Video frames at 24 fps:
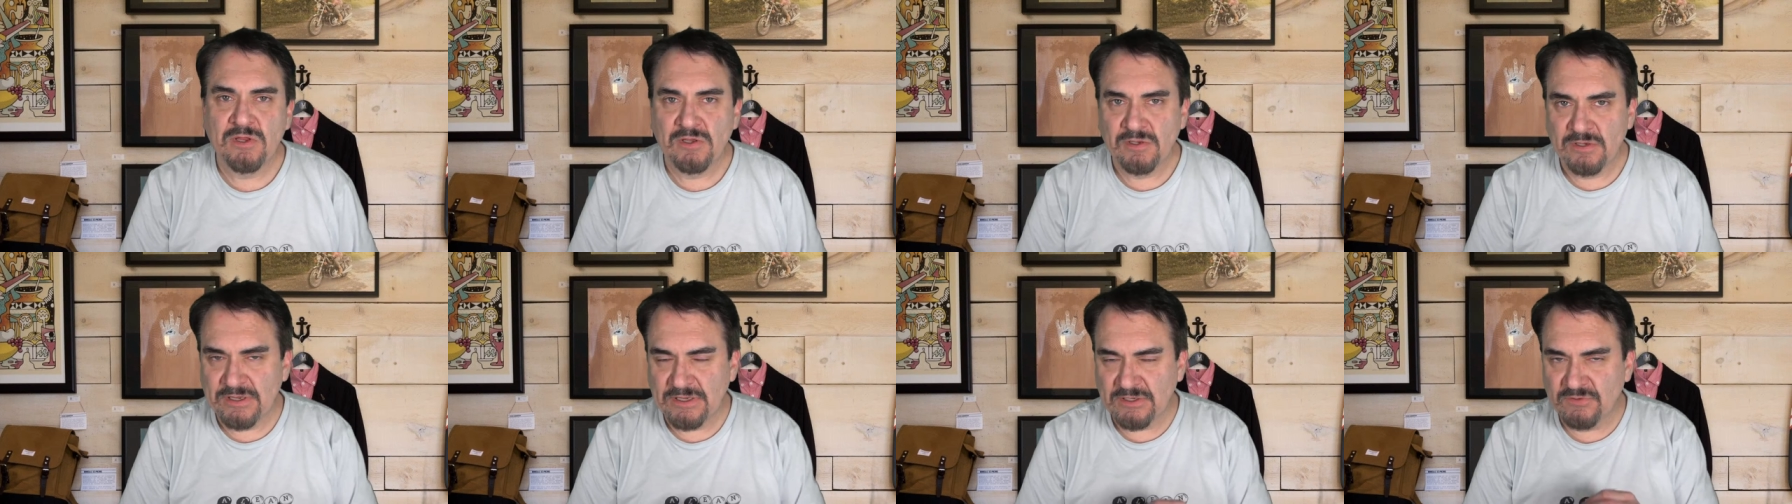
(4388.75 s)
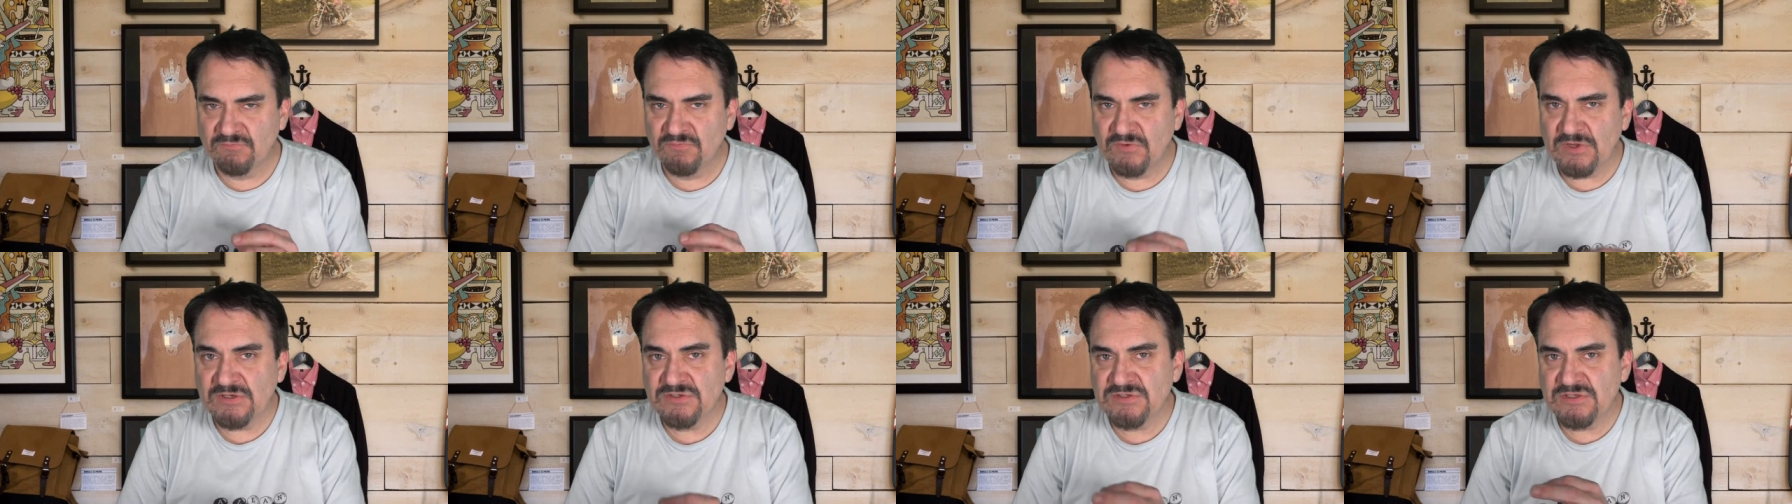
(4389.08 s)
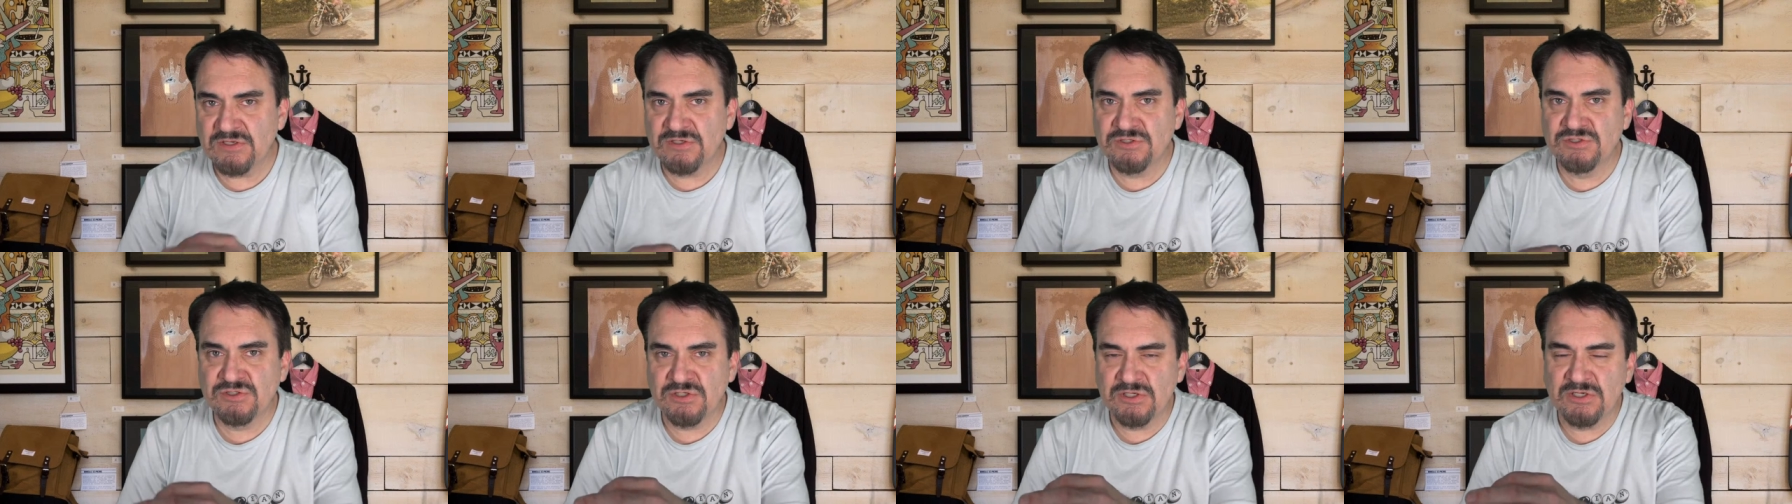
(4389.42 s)
like,
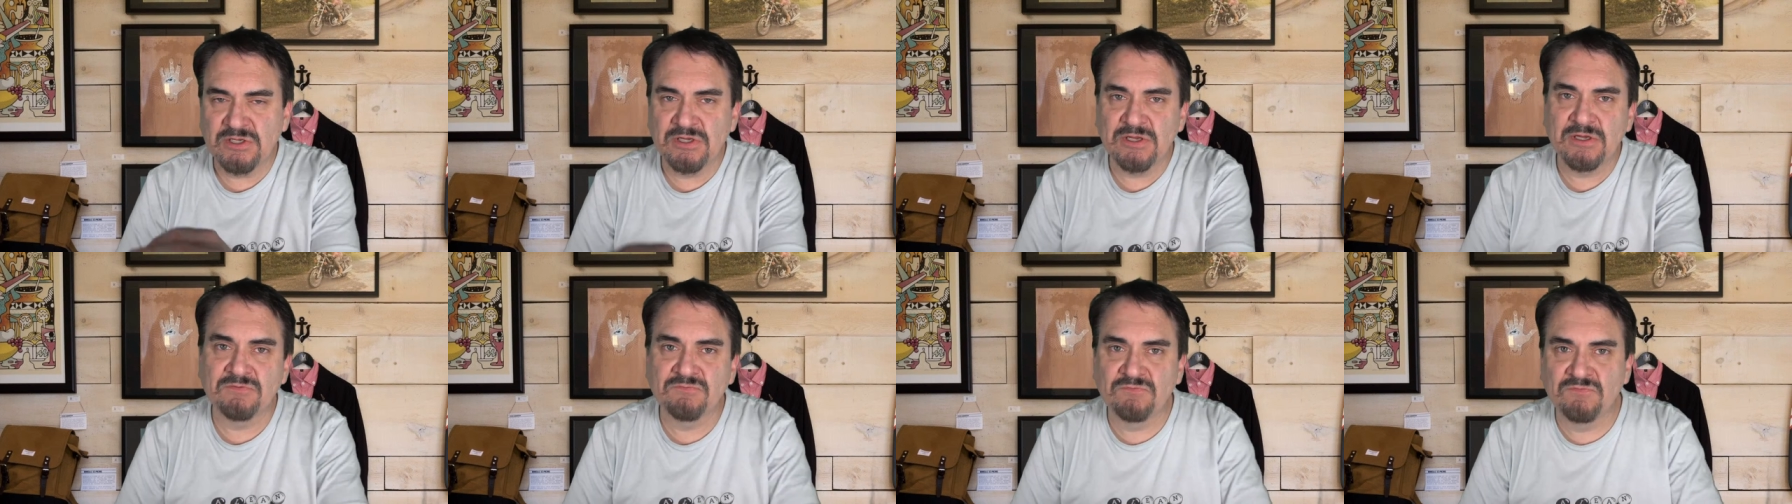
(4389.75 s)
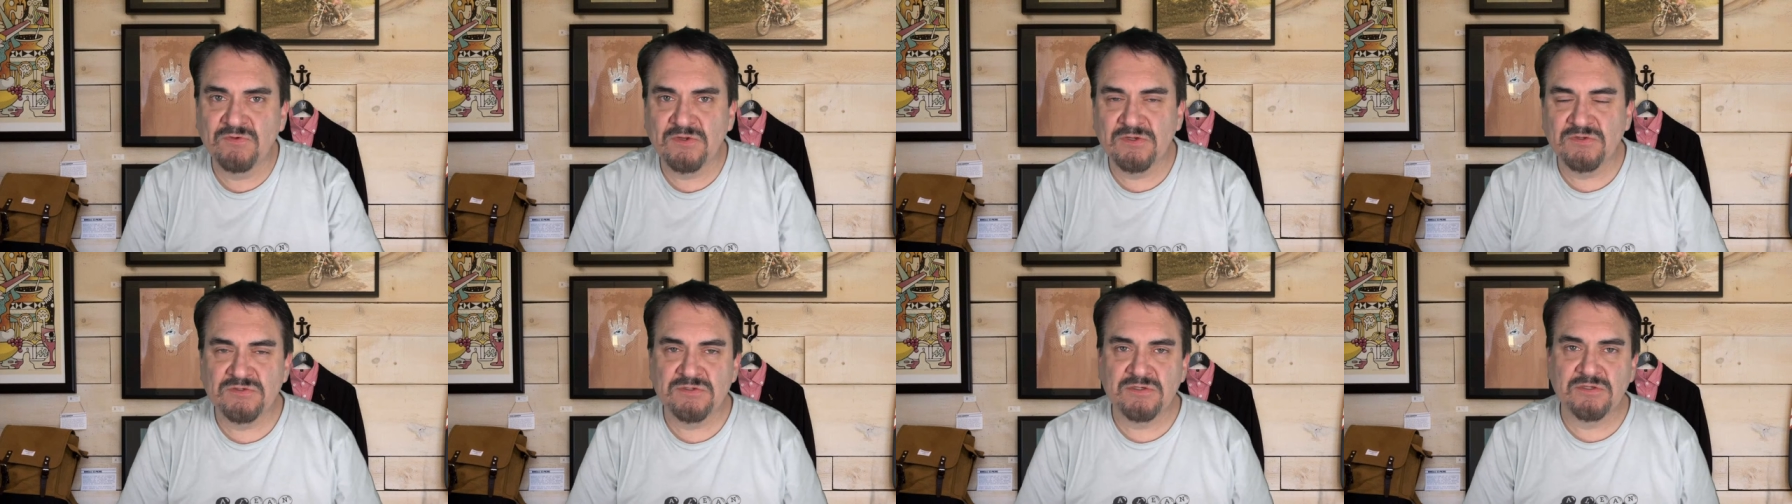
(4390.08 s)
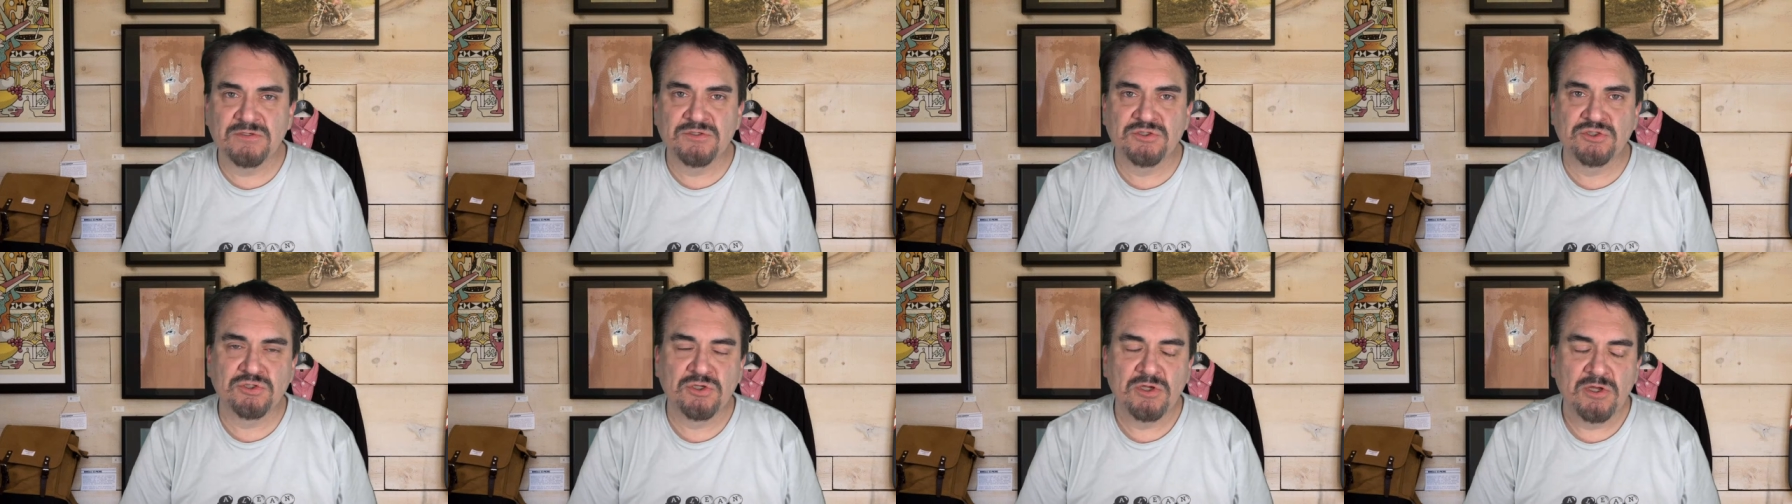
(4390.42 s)
VTG and
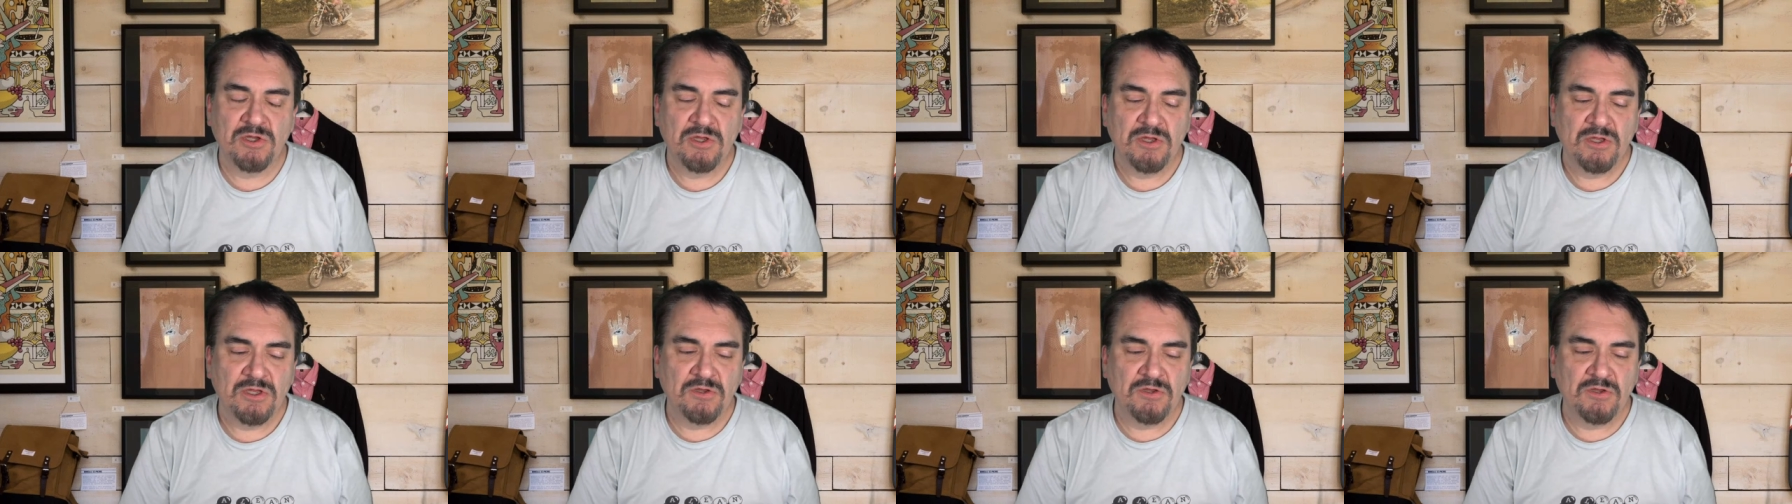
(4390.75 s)
vintage,